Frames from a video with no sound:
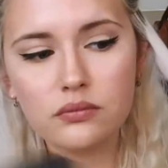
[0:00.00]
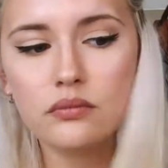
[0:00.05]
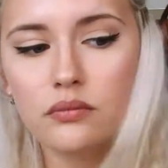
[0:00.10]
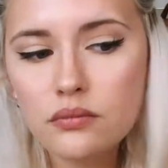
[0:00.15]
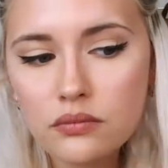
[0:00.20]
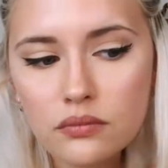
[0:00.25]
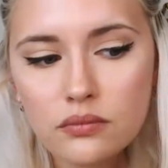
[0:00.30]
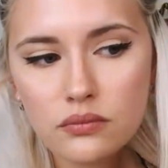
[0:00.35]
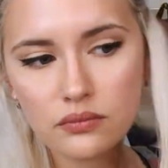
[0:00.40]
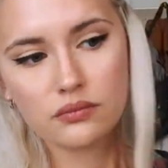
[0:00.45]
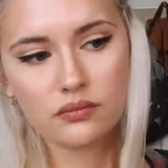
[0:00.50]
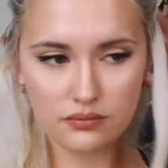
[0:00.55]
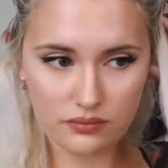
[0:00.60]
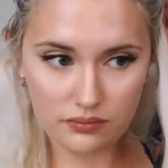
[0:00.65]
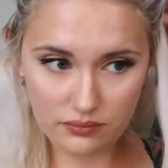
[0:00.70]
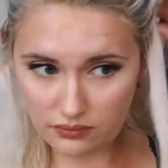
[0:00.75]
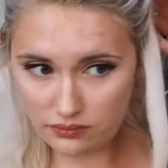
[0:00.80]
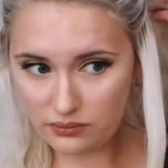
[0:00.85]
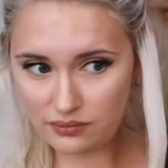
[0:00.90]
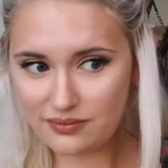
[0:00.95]
of hair
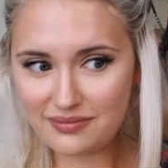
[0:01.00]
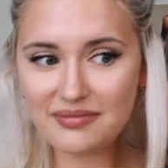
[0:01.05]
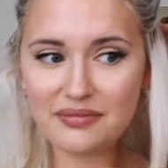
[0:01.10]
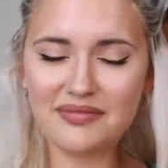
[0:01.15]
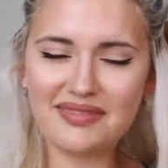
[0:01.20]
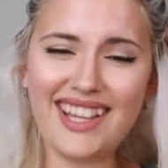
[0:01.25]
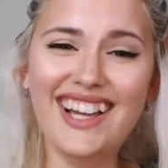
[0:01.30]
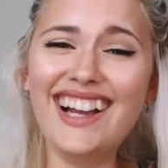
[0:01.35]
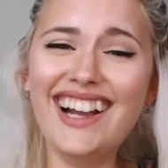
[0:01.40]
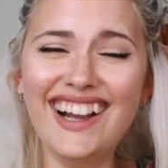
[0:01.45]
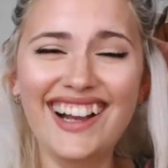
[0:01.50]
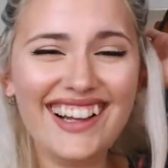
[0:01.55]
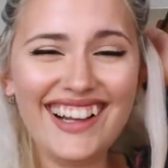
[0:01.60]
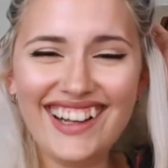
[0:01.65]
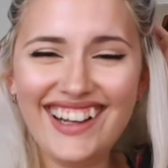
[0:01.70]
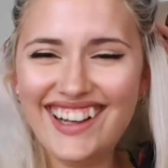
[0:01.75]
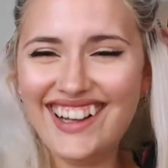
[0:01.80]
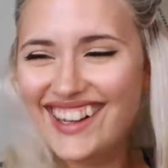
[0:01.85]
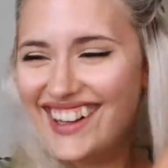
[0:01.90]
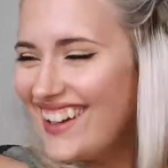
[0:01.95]
and it takes a lot
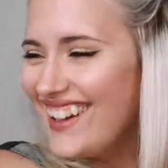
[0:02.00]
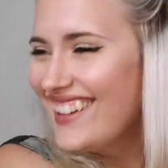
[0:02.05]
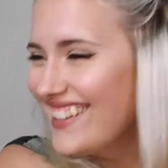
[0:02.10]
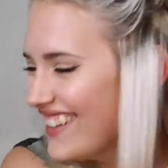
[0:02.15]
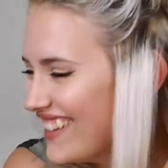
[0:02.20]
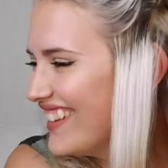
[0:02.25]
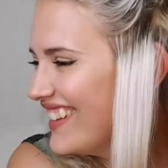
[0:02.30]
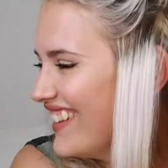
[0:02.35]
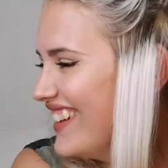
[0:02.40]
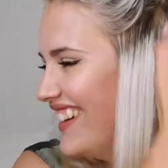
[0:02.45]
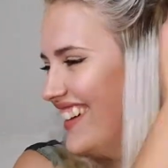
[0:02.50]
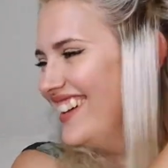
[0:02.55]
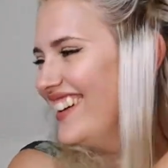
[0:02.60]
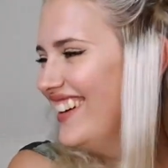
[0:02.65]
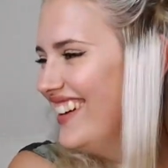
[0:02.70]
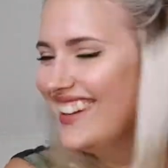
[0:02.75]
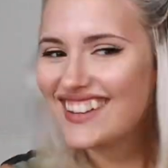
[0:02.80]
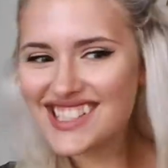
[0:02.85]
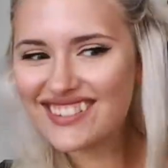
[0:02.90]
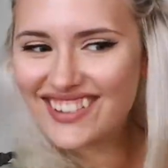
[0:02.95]
of time and it can
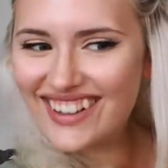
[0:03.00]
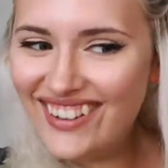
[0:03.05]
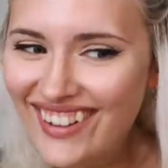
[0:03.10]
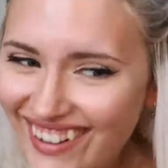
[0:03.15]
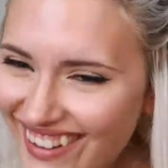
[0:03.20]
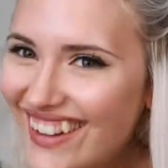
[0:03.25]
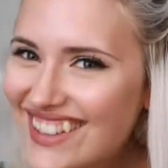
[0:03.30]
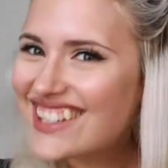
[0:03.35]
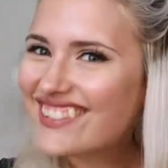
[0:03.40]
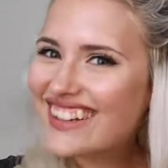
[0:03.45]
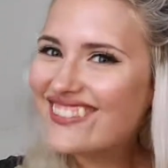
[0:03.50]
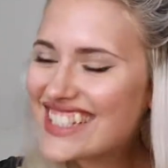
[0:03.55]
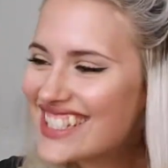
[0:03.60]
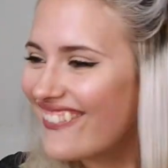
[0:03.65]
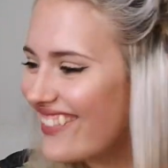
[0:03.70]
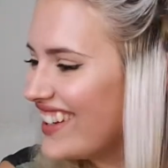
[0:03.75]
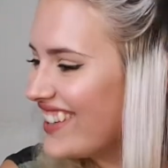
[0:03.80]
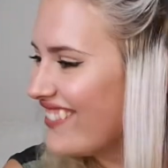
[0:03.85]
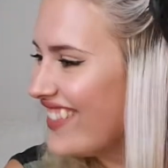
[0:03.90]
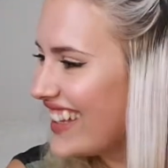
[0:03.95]
get really
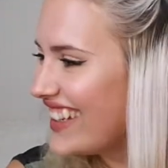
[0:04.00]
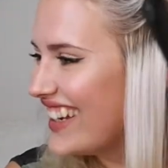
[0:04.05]
boring.